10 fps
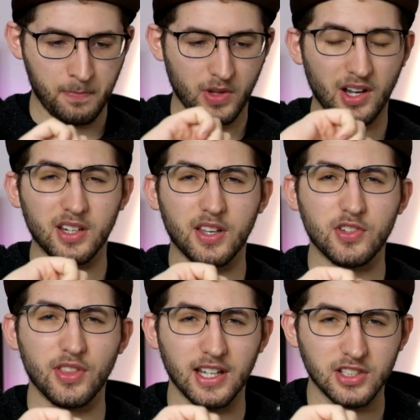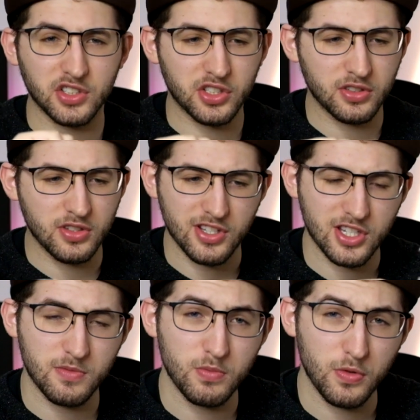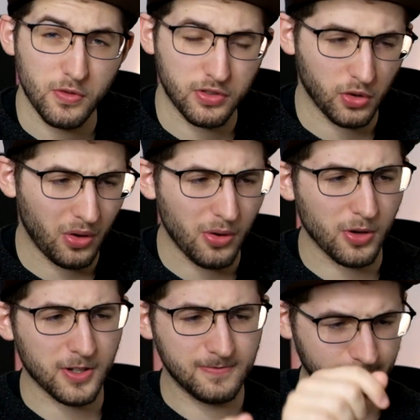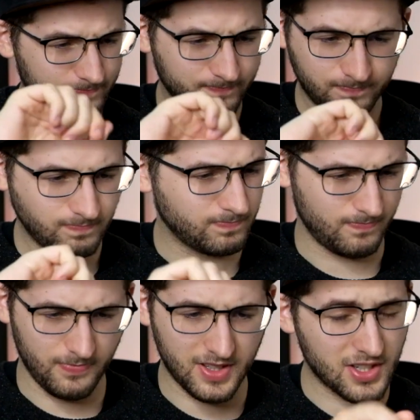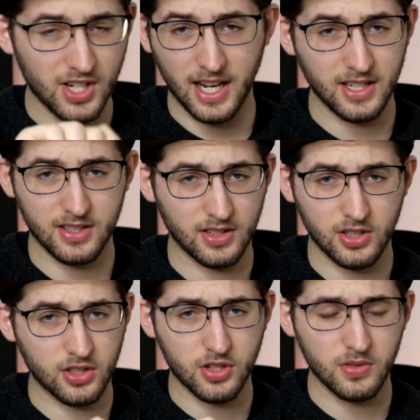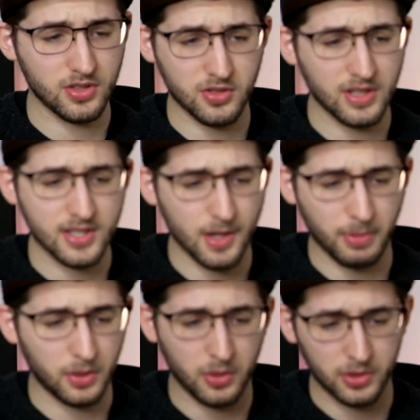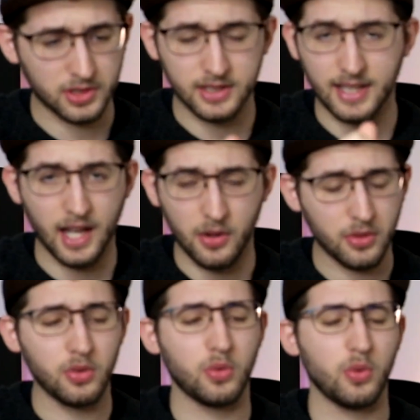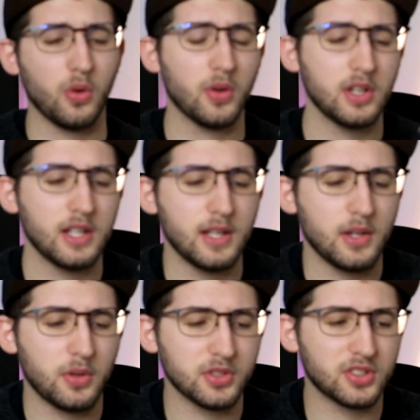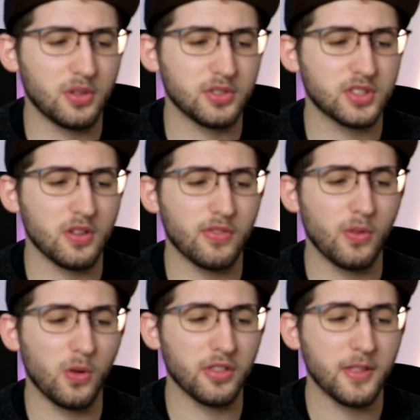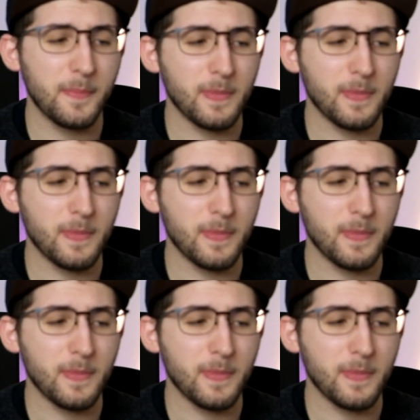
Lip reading: It kind of gives you that smooth torque to tune the strings up or down or so on and so forth.